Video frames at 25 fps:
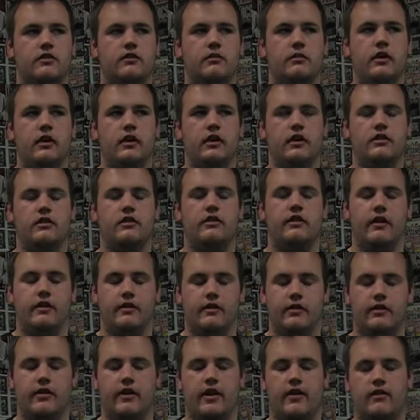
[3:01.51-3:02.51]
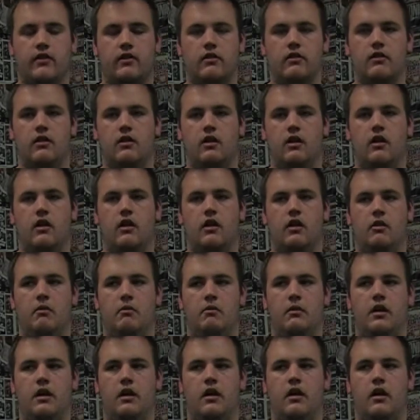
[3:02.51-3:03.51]
away in 2007,
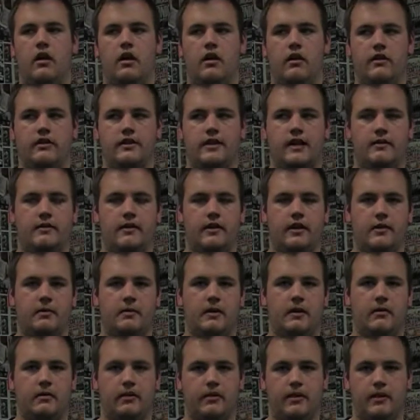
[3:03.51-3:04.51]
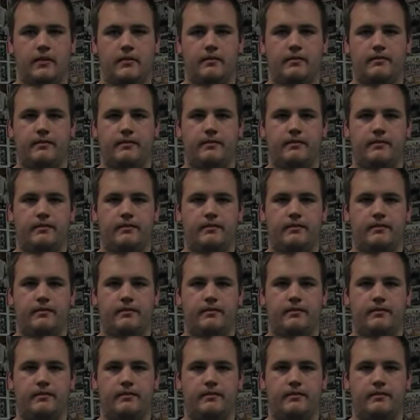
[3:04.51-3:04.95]
but all the time that I spent with him,